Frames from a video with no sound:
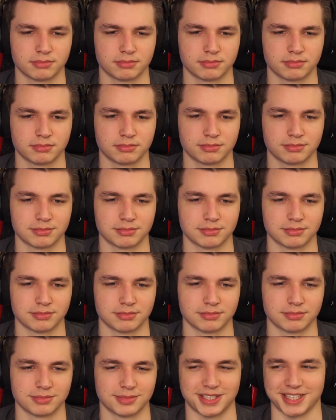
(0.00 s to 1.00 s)
a gift.
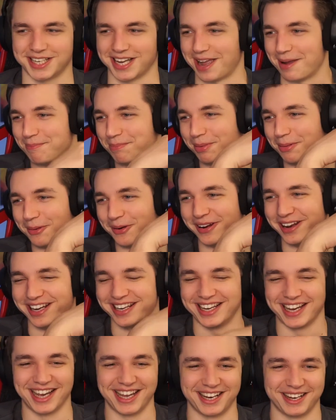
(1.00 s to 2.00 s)
The guy
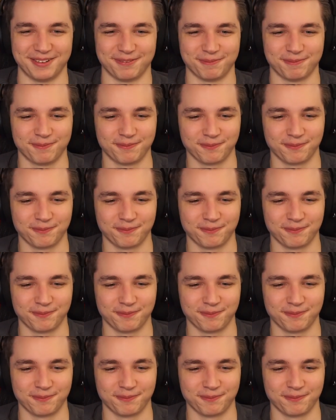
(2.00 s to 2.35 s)
pointing at him. I'm sorry,